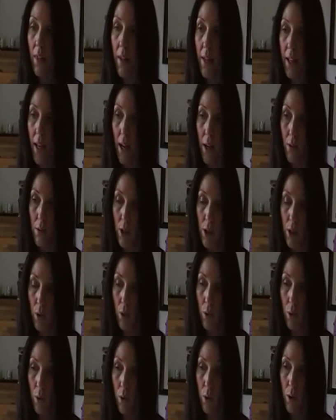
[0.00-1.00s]
the county
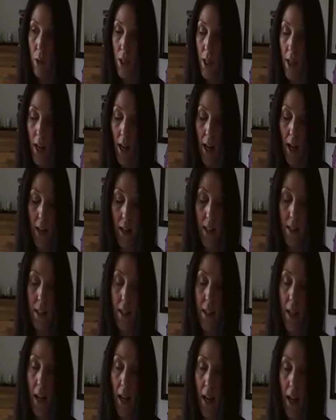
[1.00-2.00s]
court and
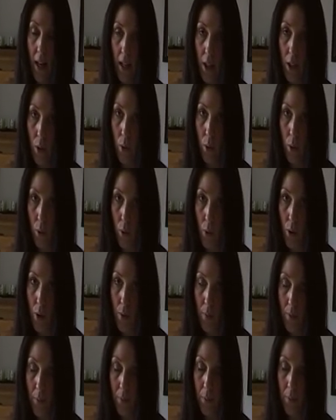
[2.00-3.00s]
the high
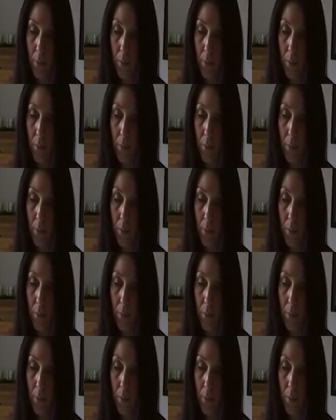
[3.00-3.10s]
court.